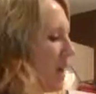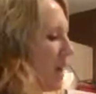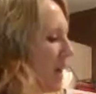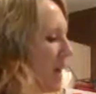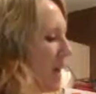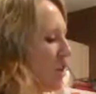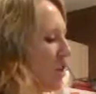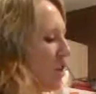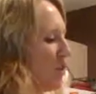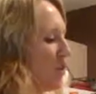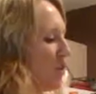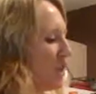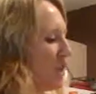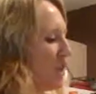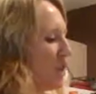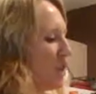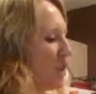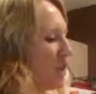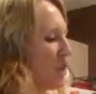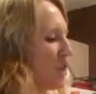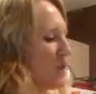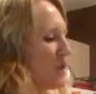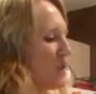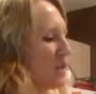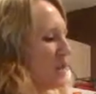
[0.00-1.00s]
And you can
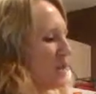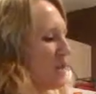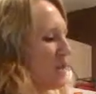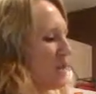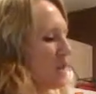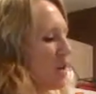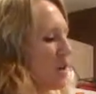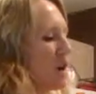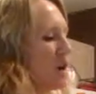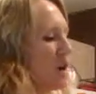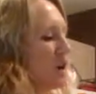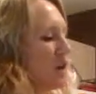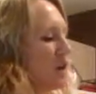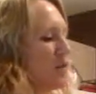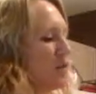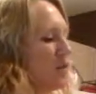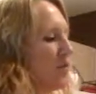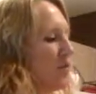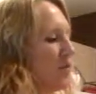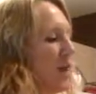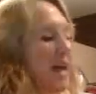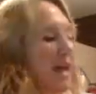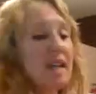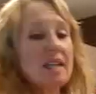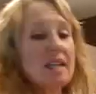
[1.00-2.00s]
use this on your
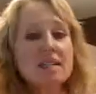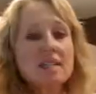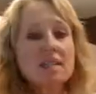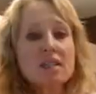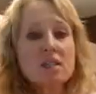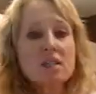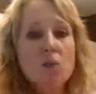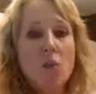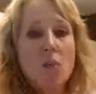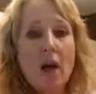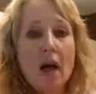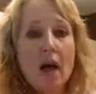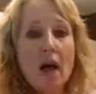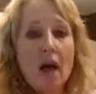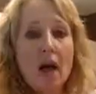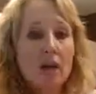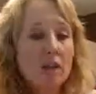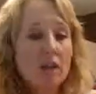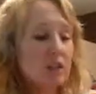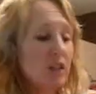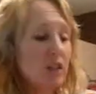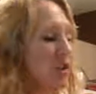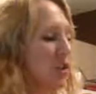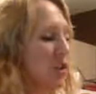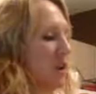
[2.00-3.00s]
face as
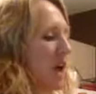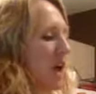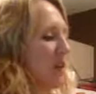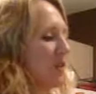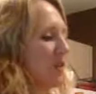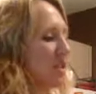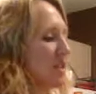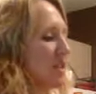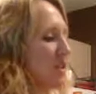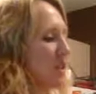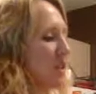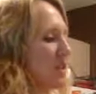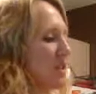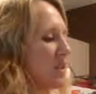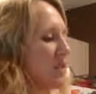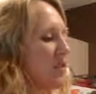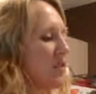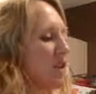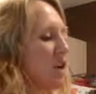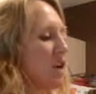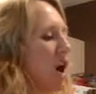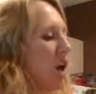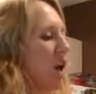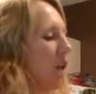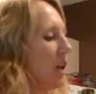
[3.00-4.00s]
well. You don't have to just use this for
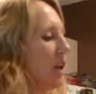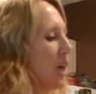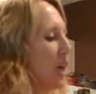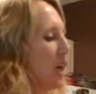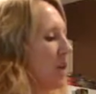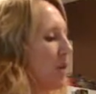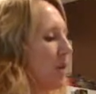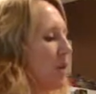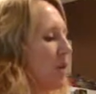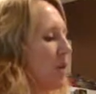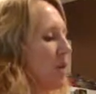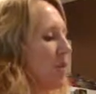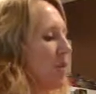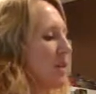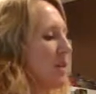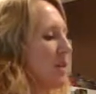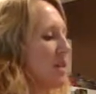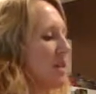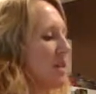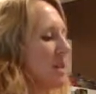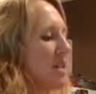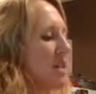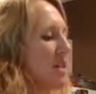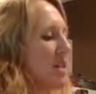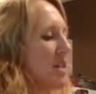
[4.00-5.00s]
culinary
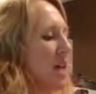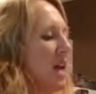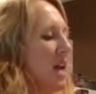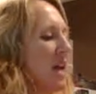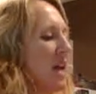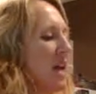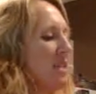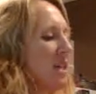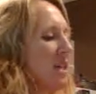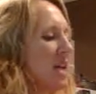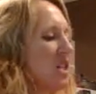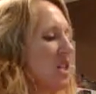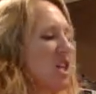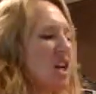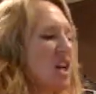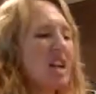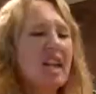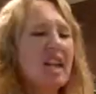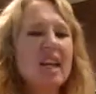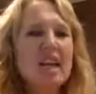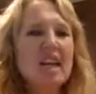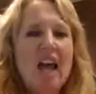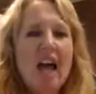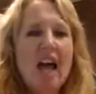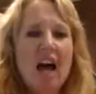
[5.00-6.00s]
purposes. It's actually got
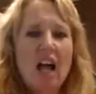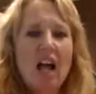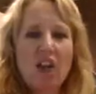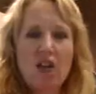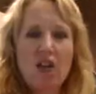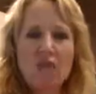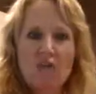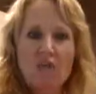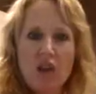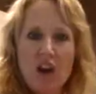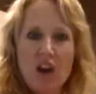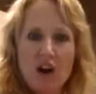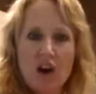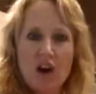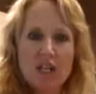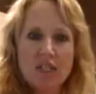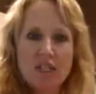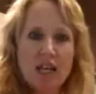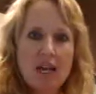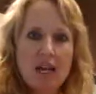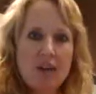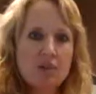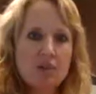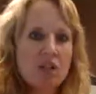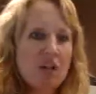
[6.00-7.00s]
like an aloe vera
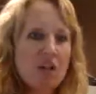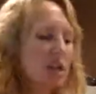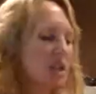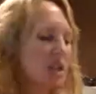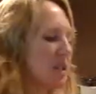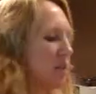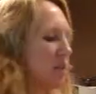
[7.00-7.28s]
type gel.